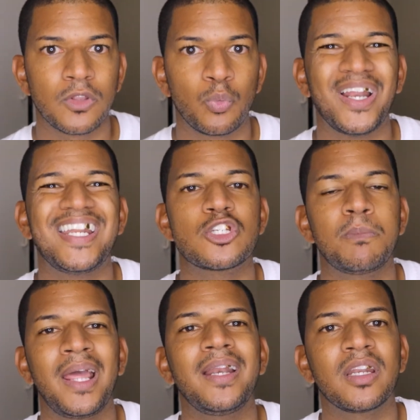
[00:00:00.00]
when he's
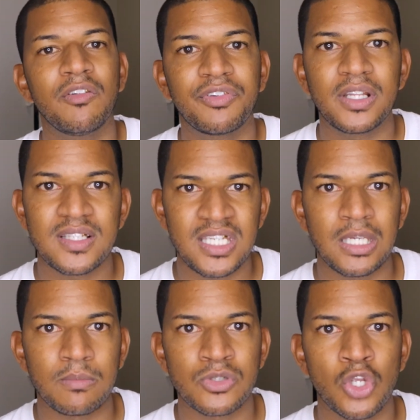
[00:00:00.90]
playing different
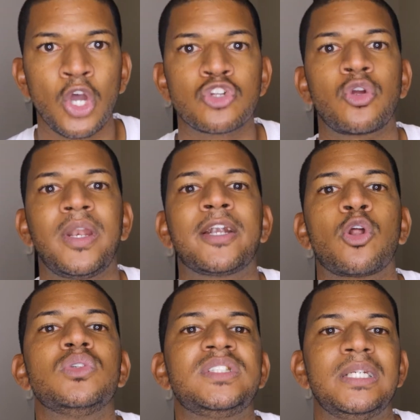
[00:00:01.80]
teams so that
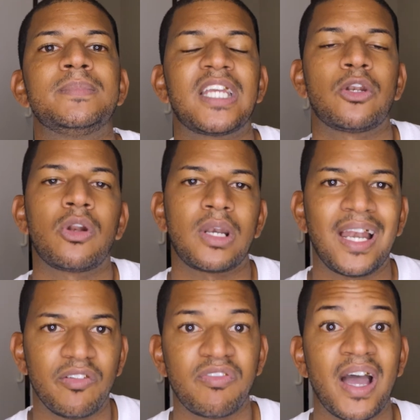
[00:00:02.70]
those teams cannot
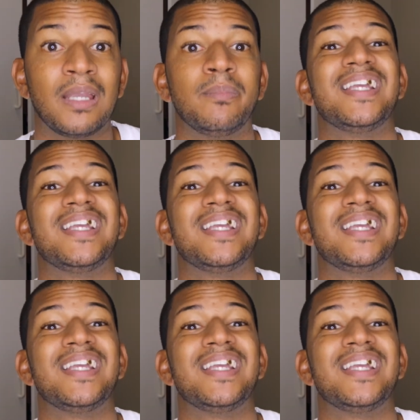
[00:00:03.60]
nullify him.